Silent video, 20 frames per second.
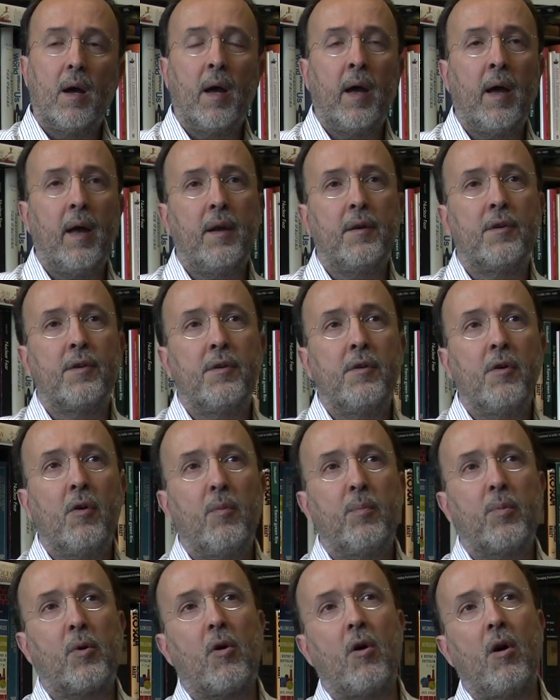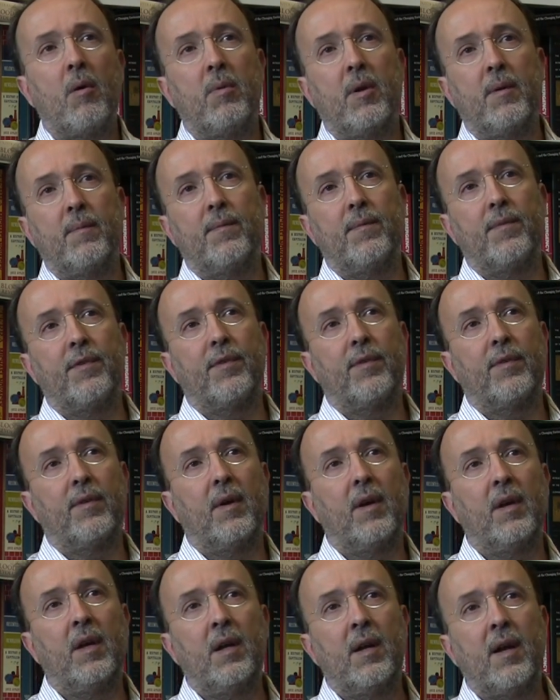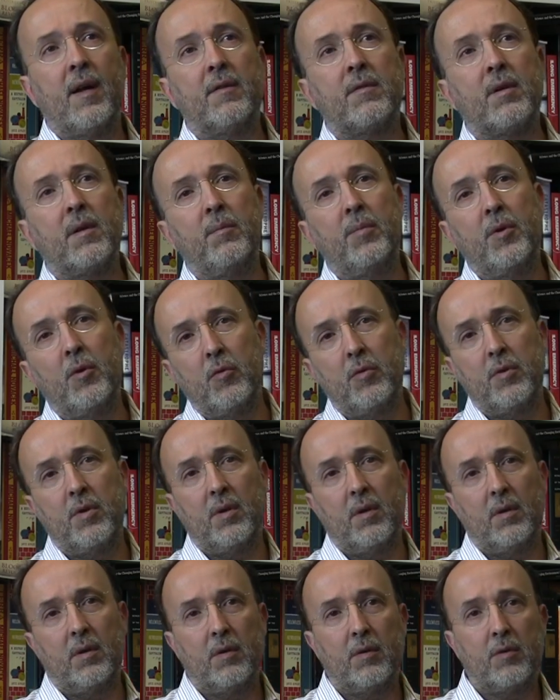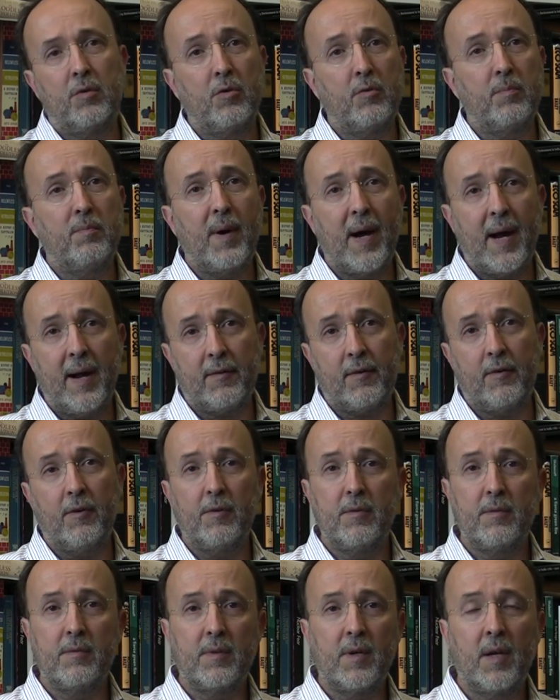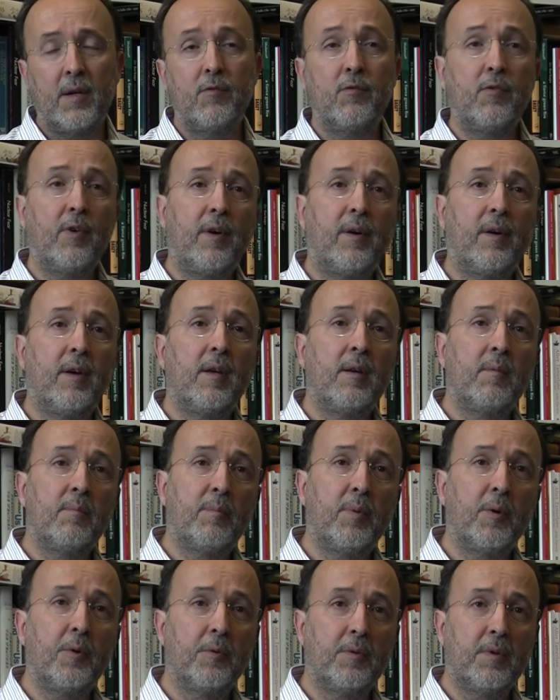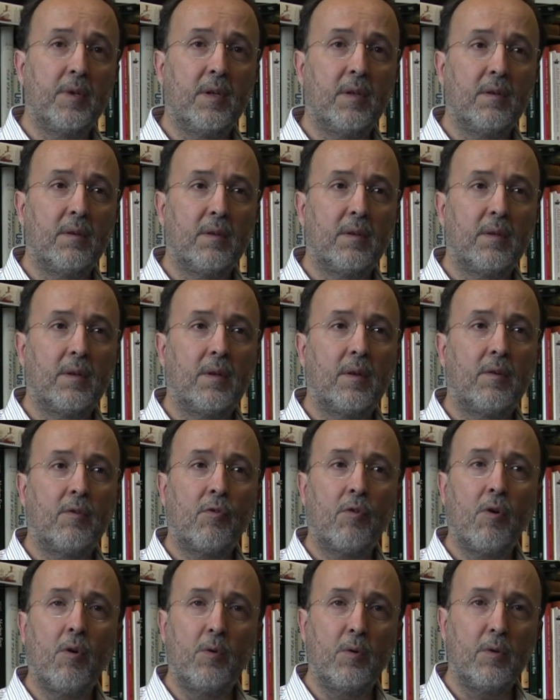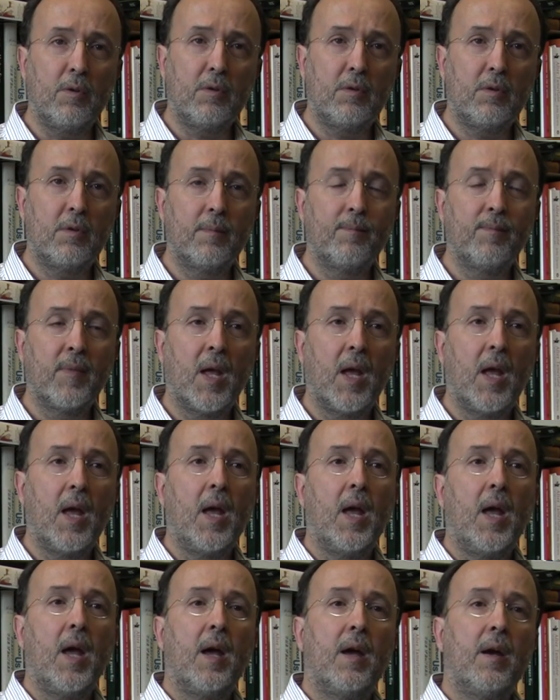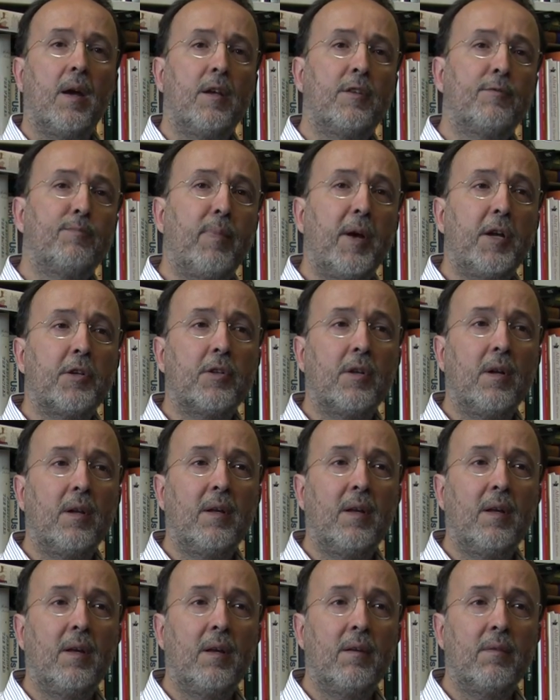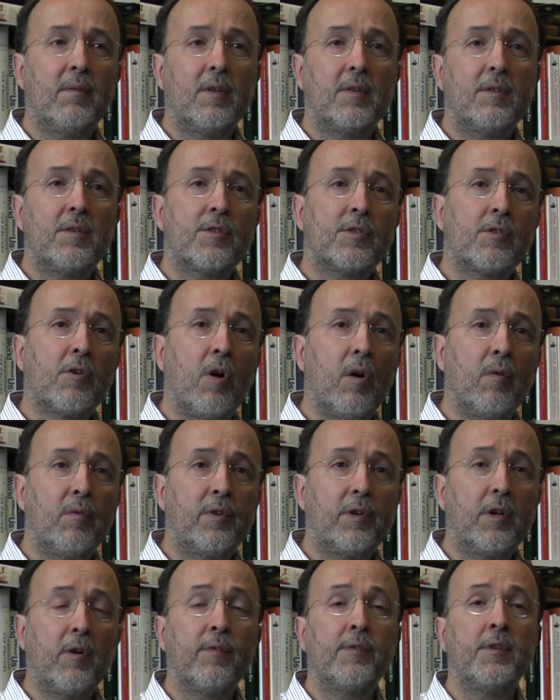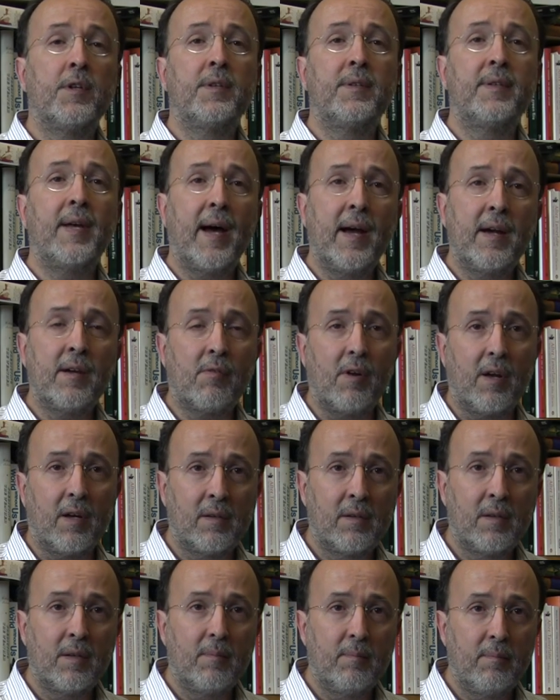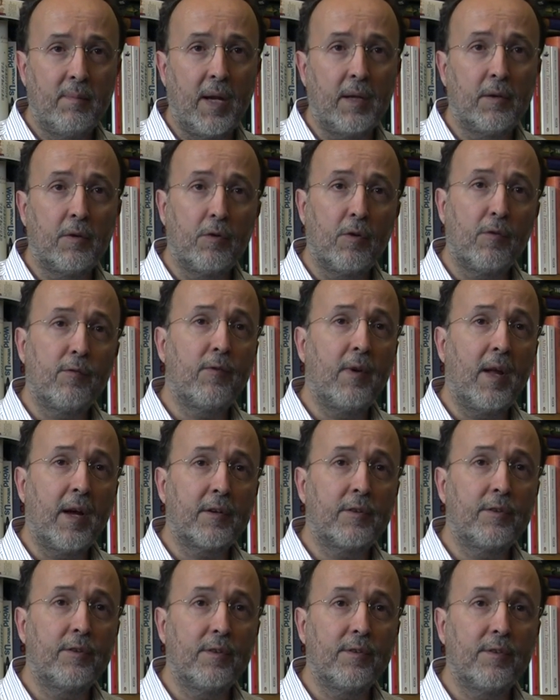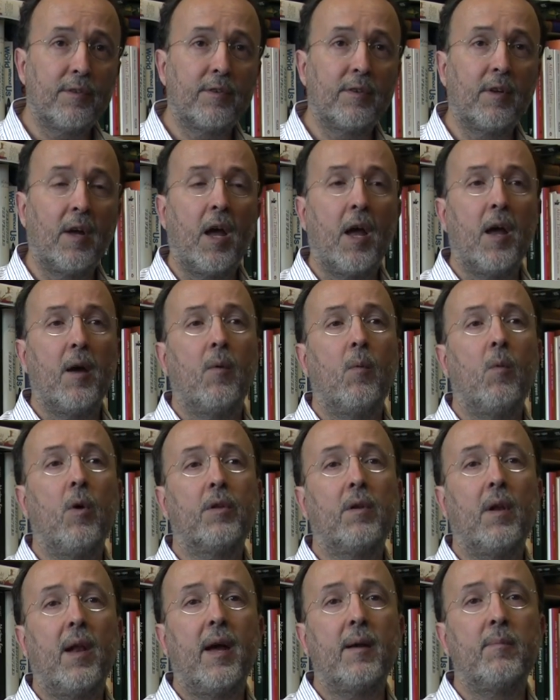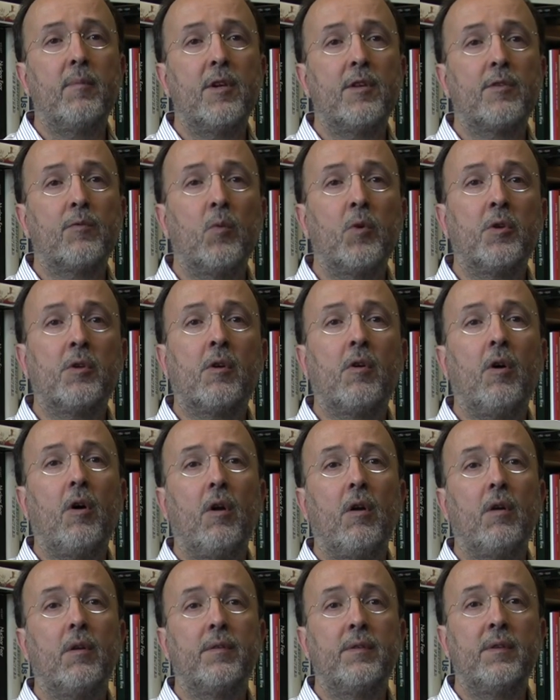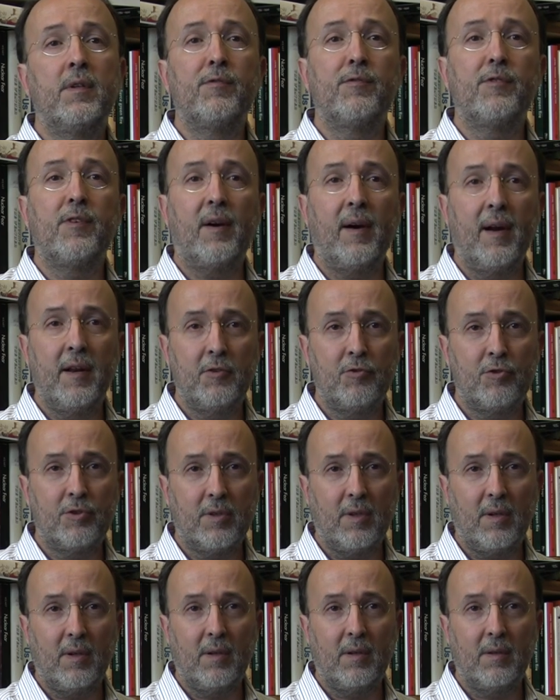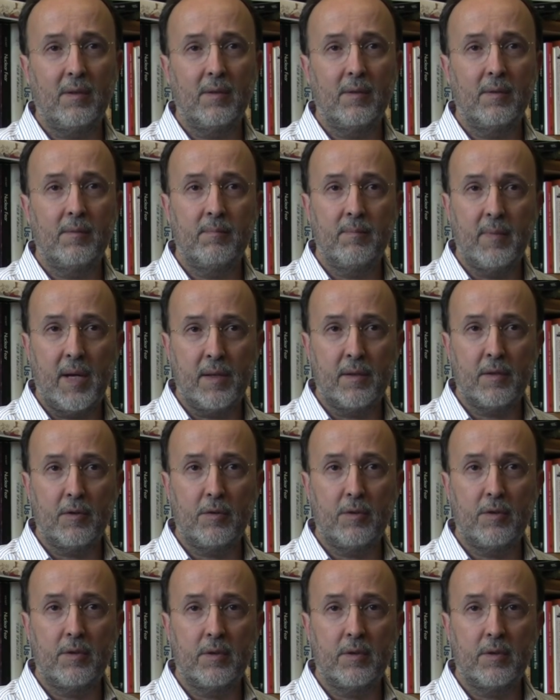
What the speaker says: had no problems in attributing to Barrow a very important role, especially in the discovery of the direct method of fluxions, what Leibniz would call differential method.